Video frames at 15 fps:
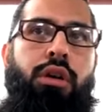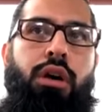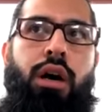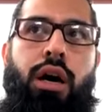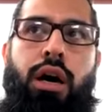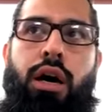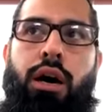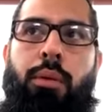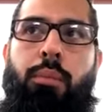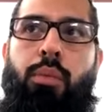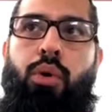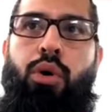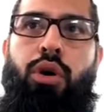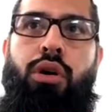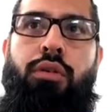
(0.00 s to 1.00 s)
uh,
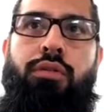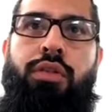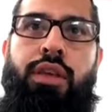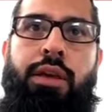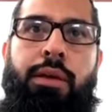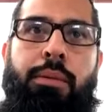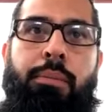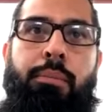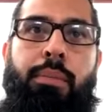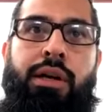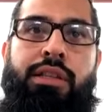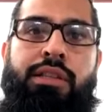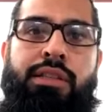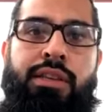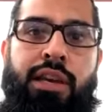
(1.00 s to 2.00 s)
more of the
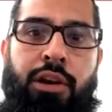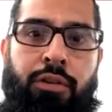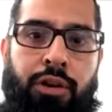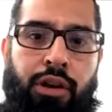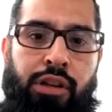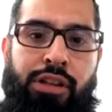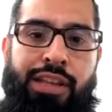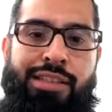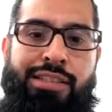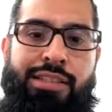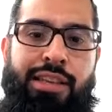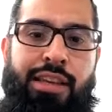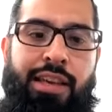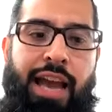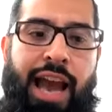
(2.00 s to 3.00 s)

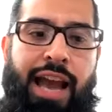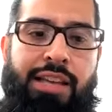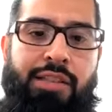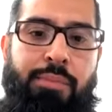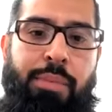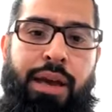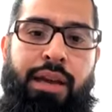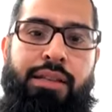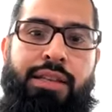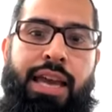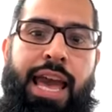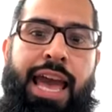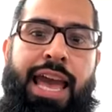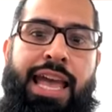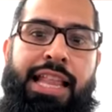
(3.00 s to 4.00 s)
materialistic aspect,
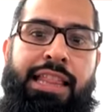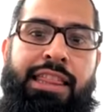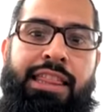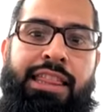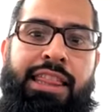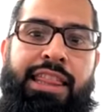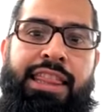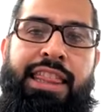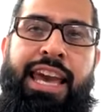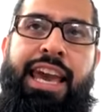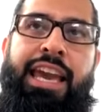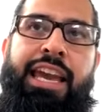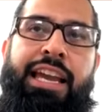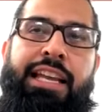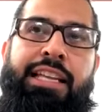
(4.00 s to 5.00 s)
and
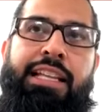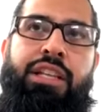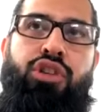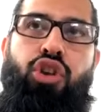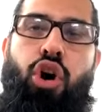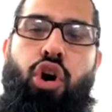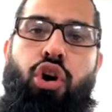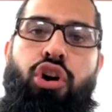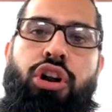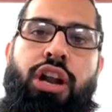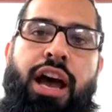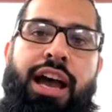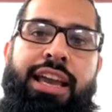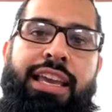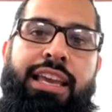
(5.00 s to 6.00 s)
they are
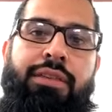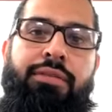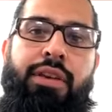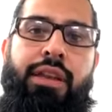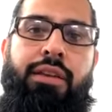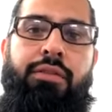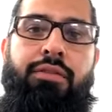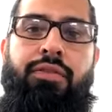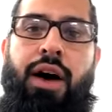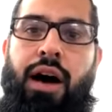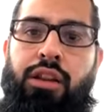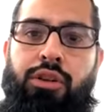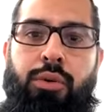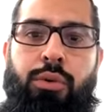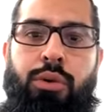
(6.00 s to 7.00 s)
not even
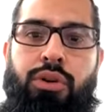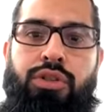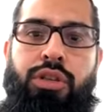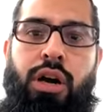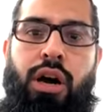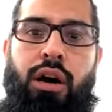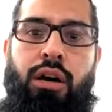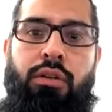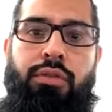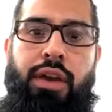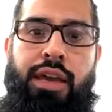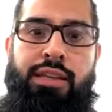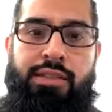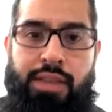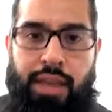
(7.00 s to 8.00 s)
followers of
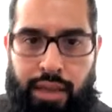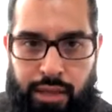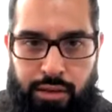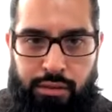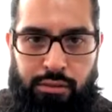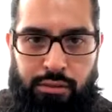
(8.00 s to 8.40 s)
a Satan.